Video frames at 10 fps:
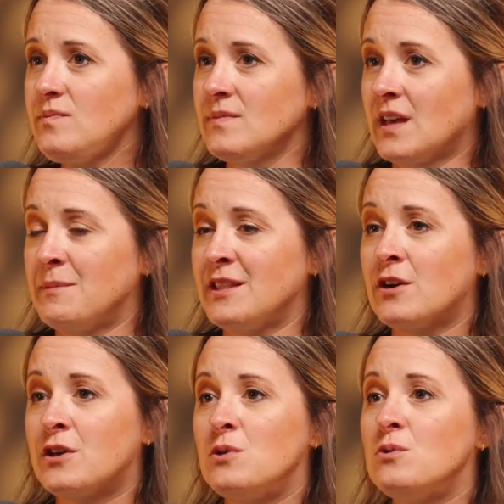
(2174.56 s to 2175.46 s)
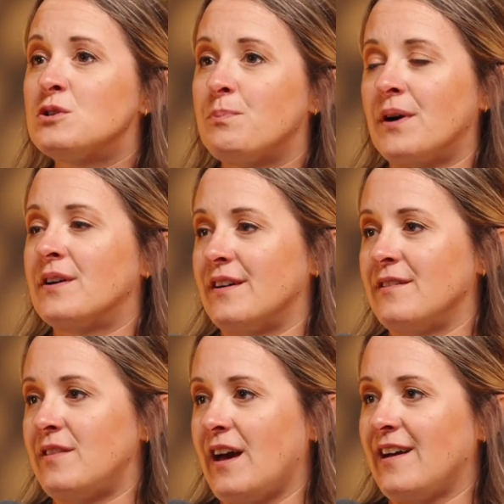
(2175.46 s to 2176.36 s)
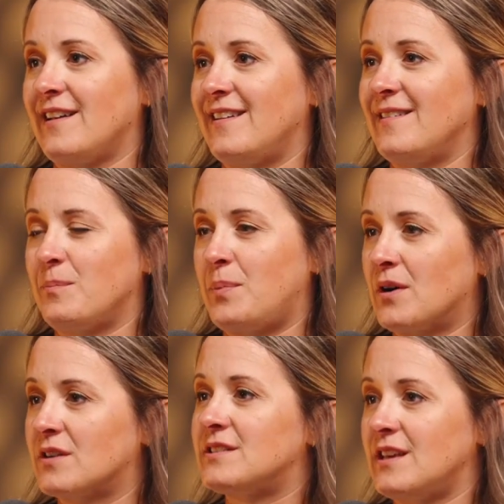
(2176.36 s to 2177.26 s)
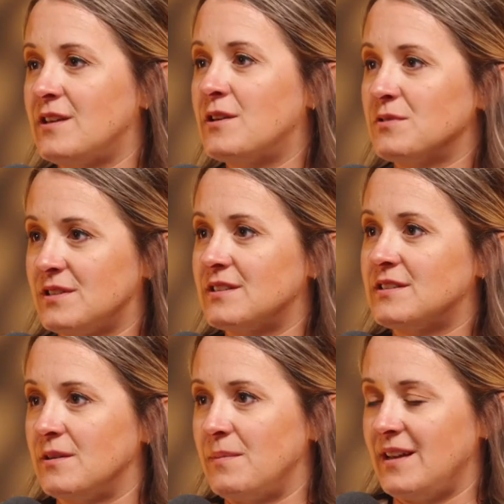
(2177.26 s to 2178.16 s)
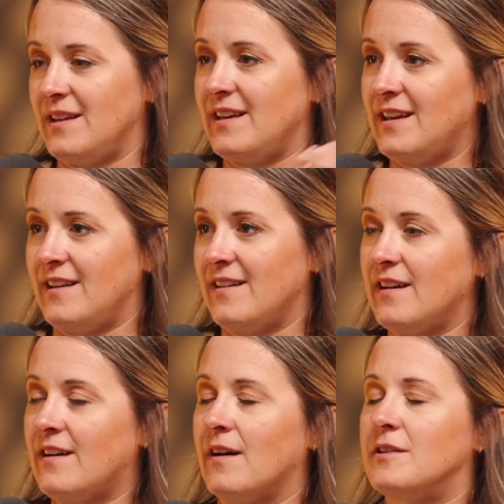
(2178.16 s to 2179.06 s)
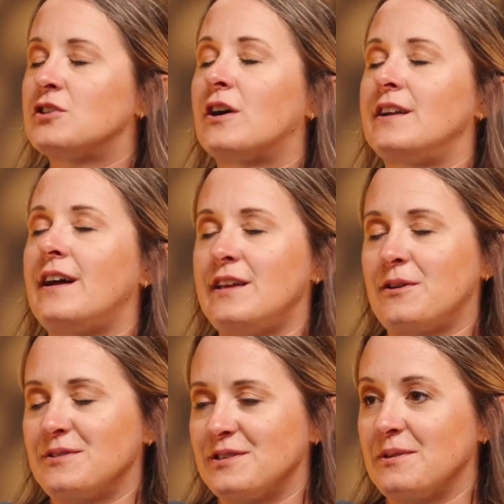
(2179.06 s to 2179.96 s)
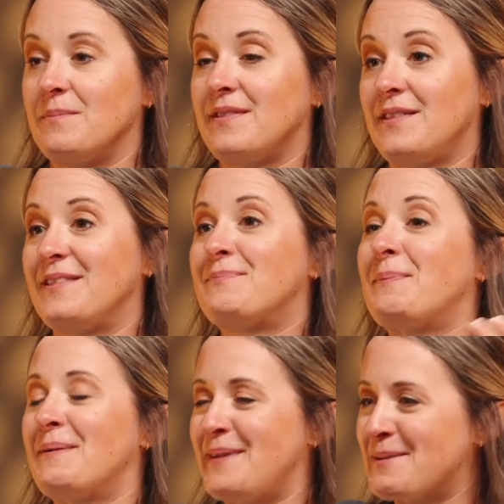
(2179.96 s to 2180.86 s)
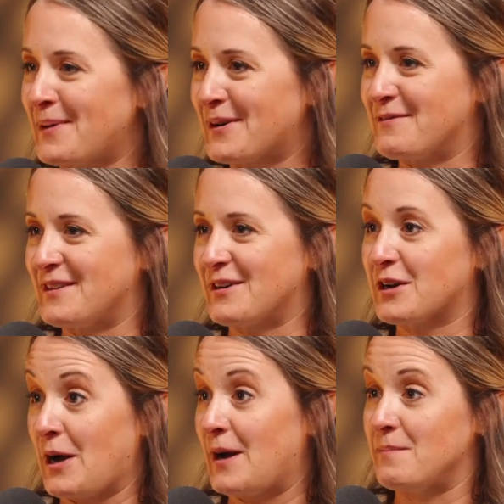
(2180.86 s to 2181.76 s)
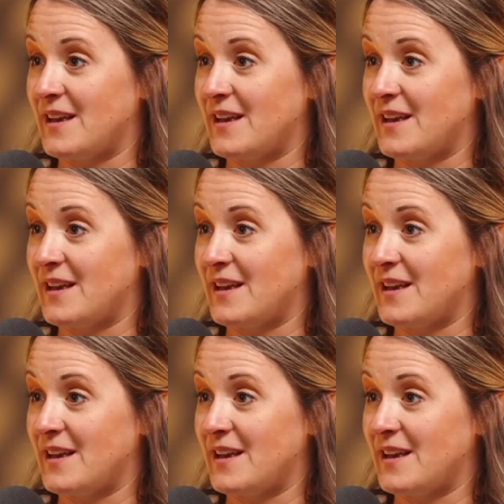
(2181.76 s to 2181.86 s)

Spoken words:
I mean, they're a huge part of that park's ecosystem and sorry, not ecosystem, a big part of their economy.